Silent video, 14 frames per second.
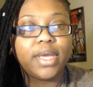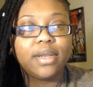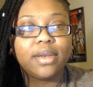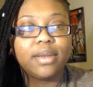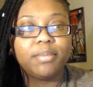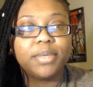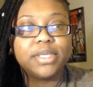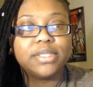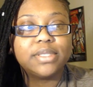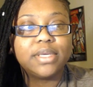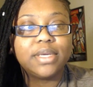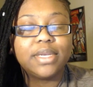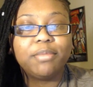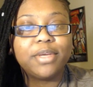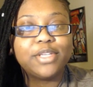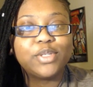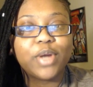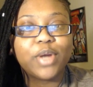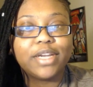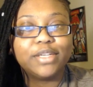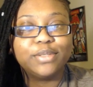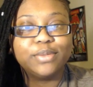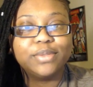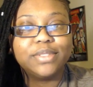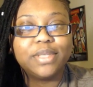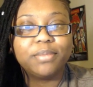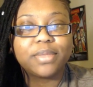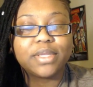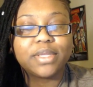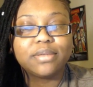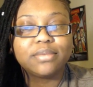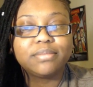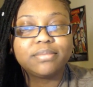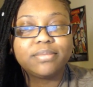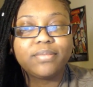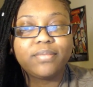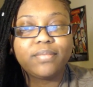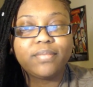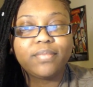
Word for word: wait, let me see. Let me try to do something.